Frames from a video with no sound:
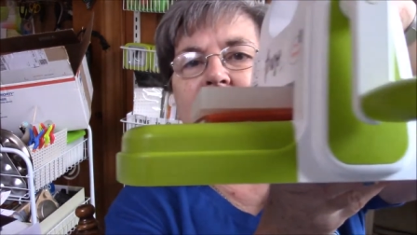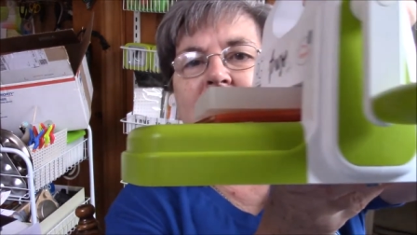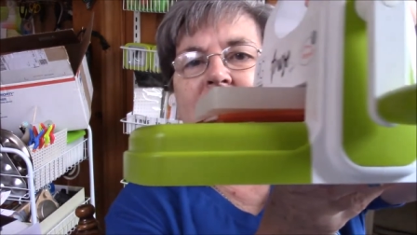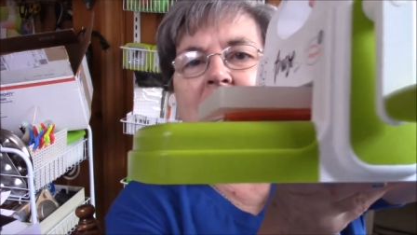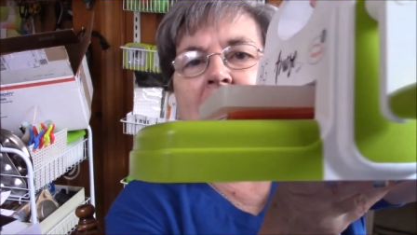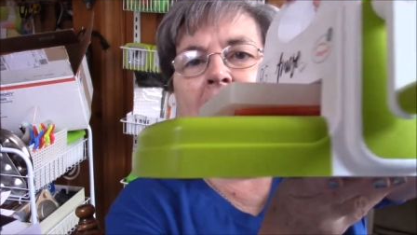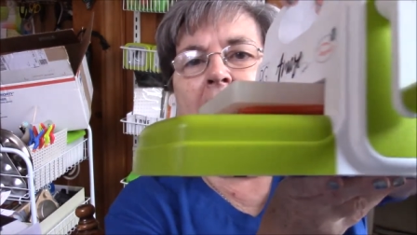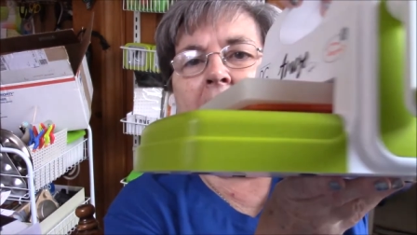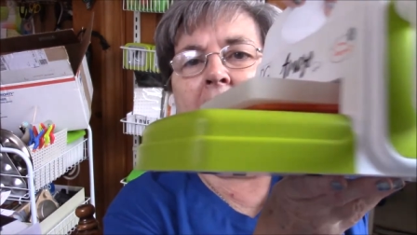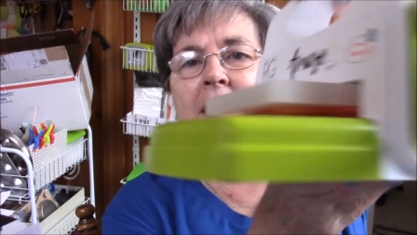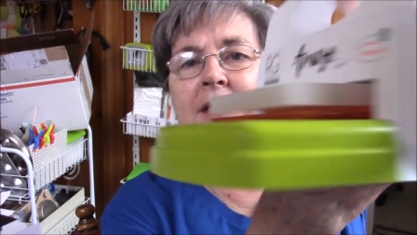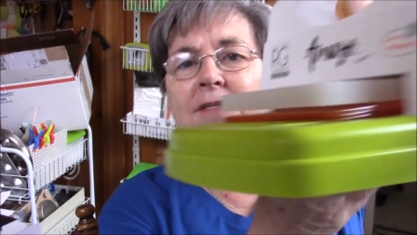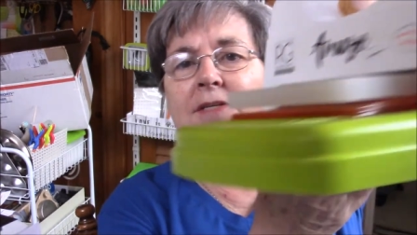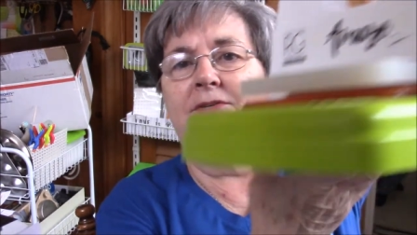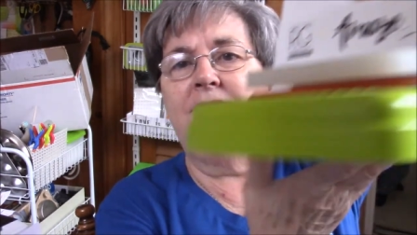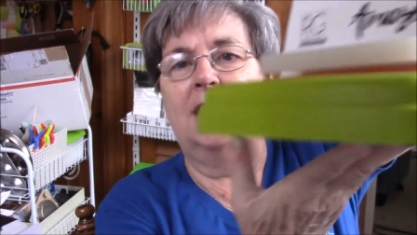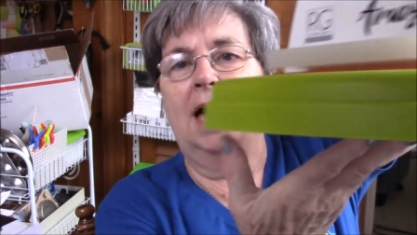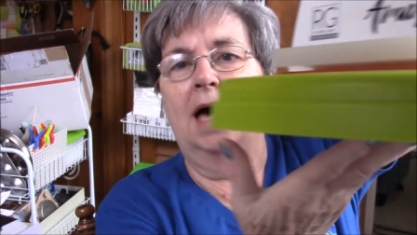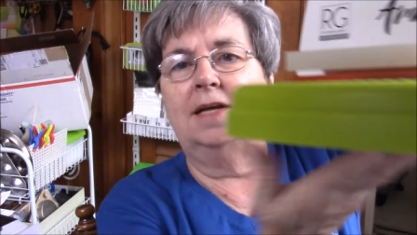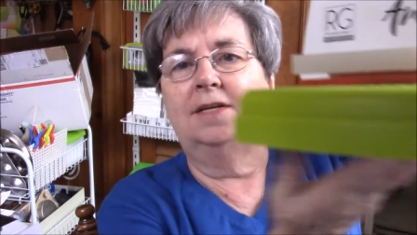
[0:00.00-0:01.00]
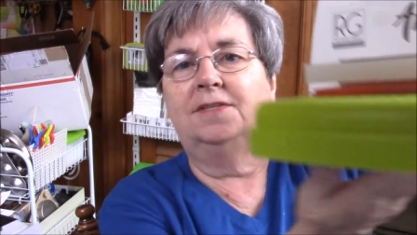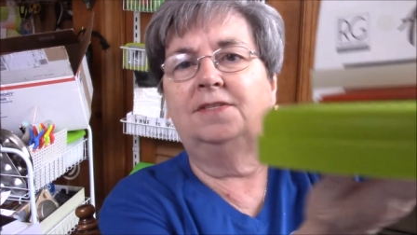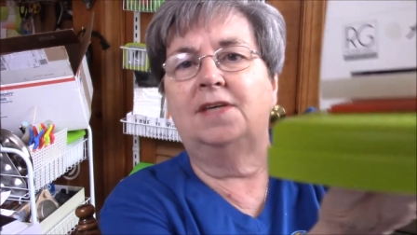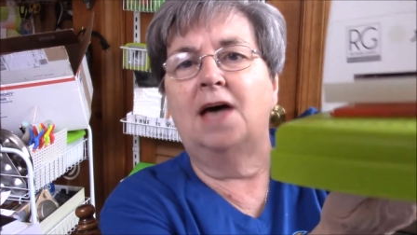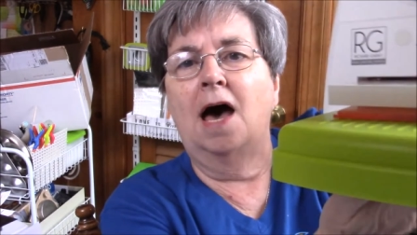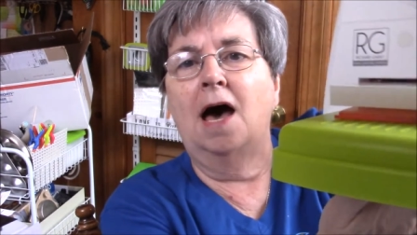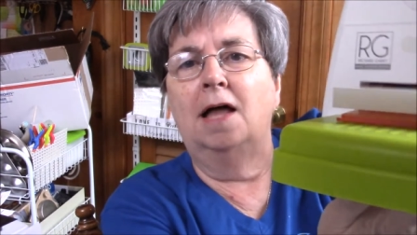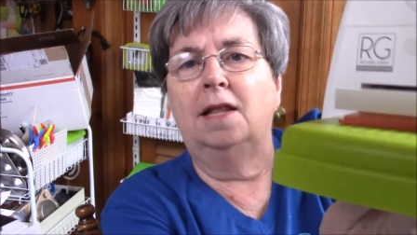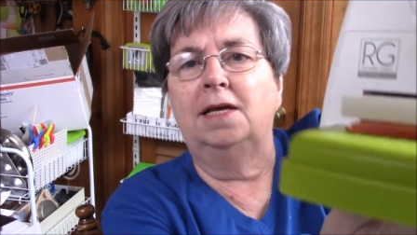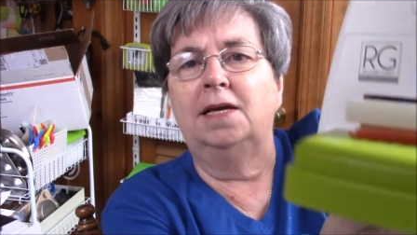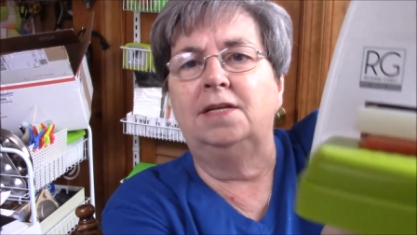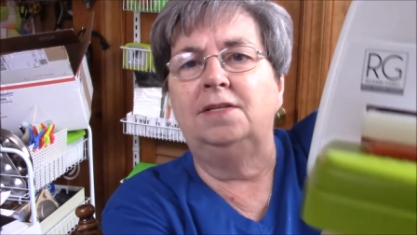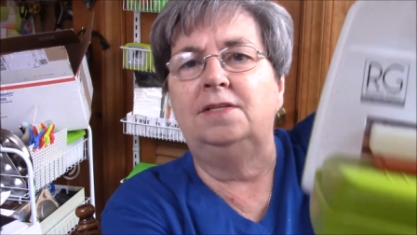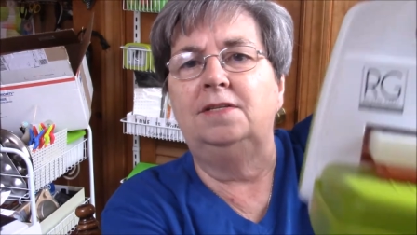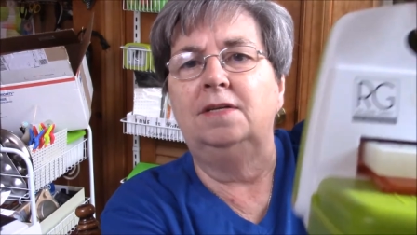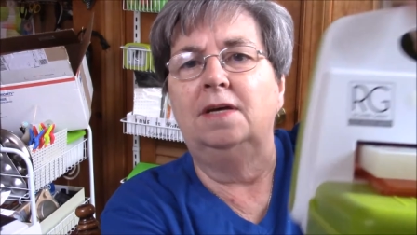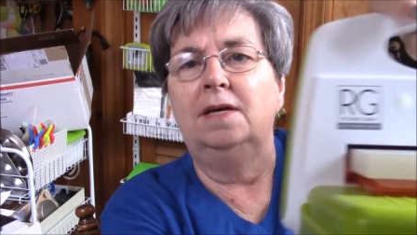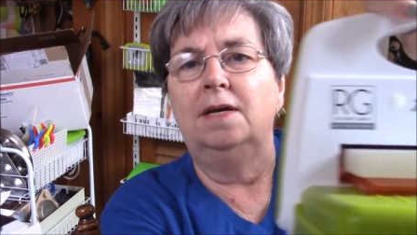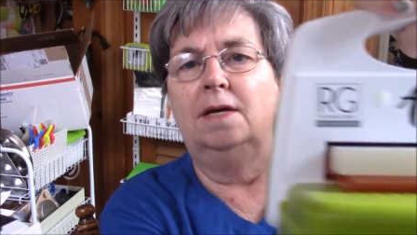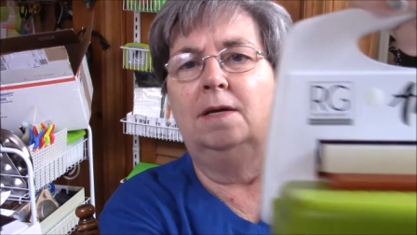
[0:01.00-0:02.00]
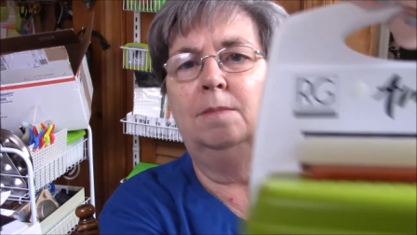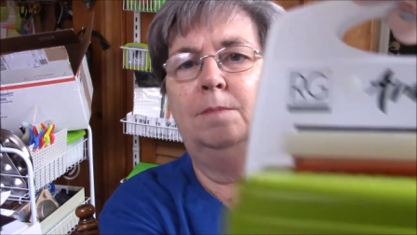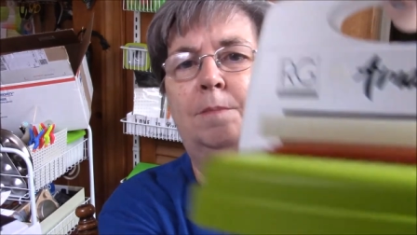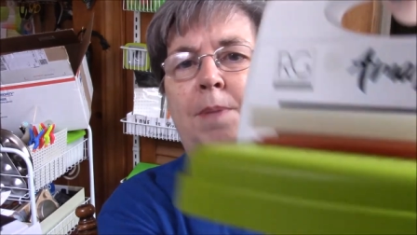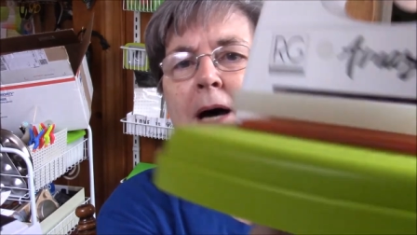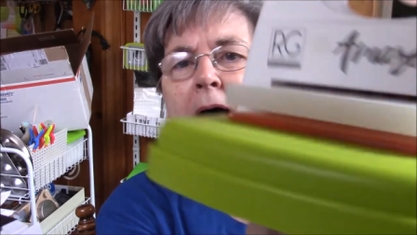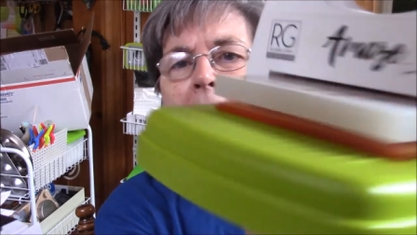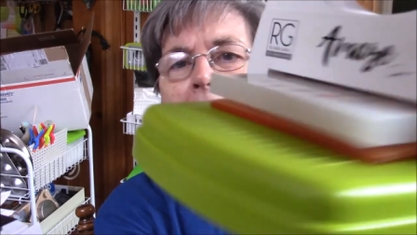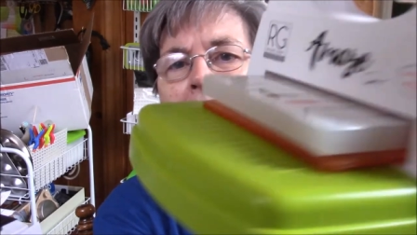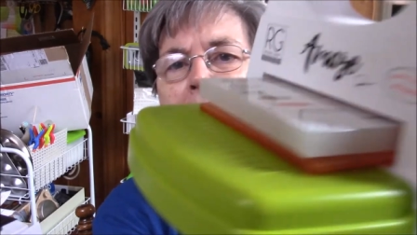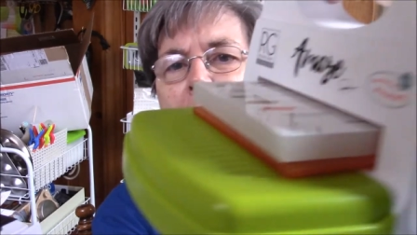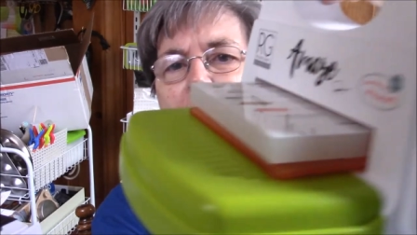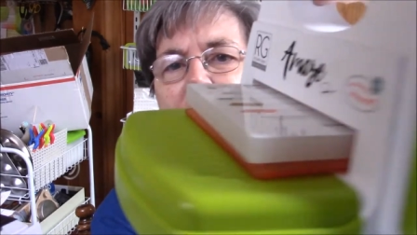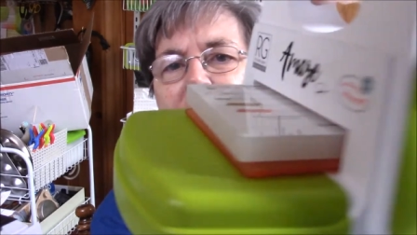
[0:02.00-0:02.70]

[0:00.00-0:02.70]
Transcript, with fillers: size. It's got a solid bottom.